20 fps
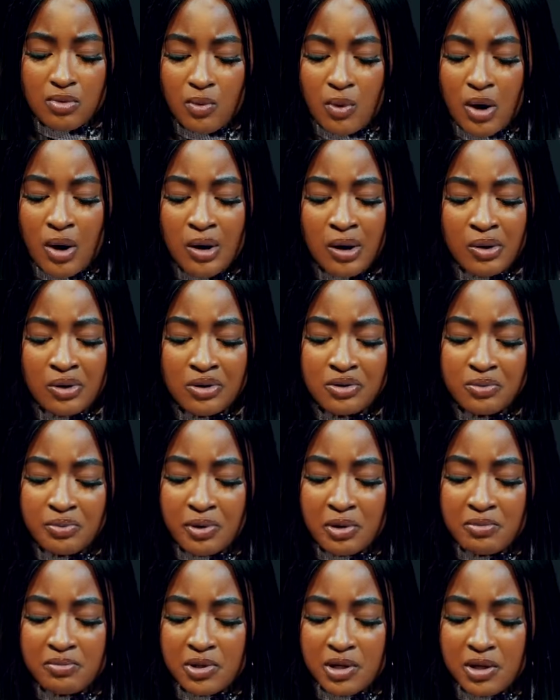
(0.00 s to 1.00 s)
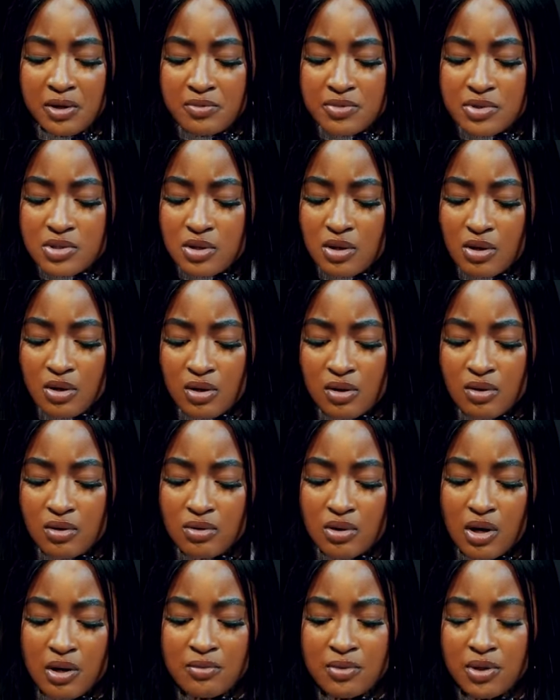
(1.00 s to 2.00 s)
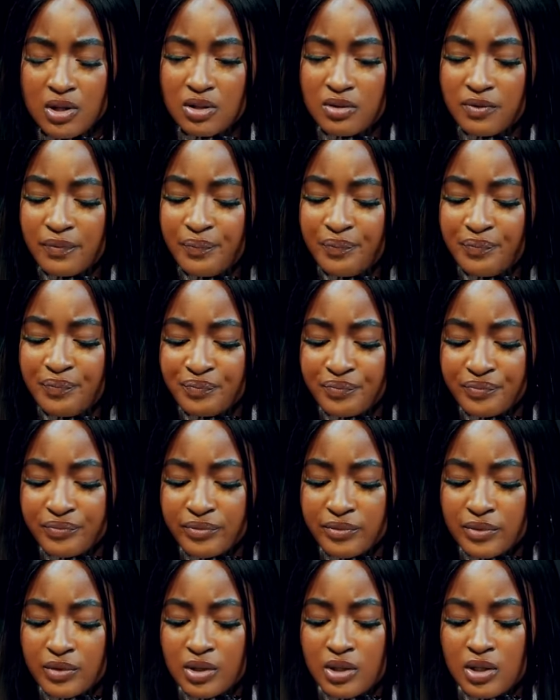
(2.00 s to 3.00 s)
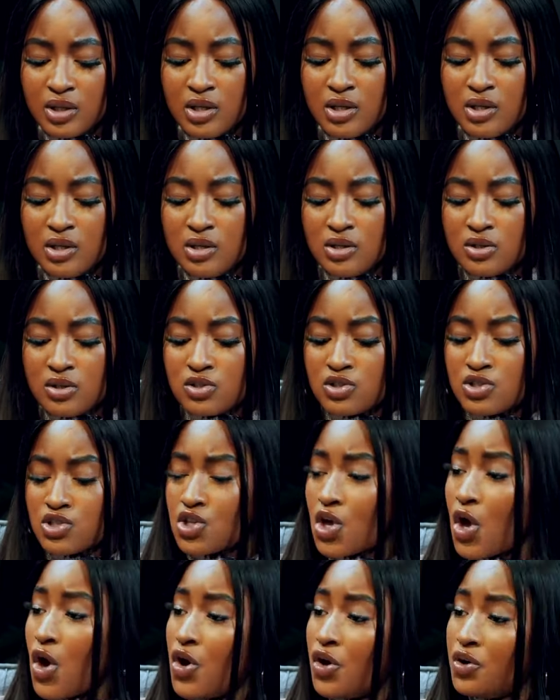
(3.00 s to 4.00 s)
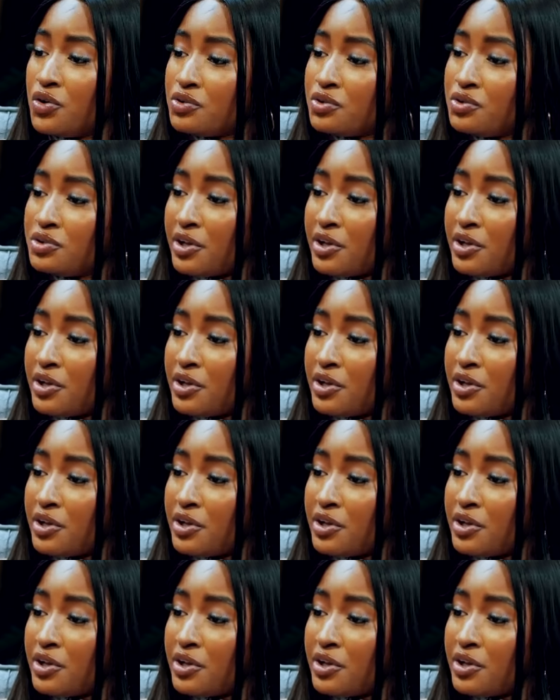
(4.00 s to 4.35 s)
we well, are uh, problem. I actually, so i mean i must say that um, so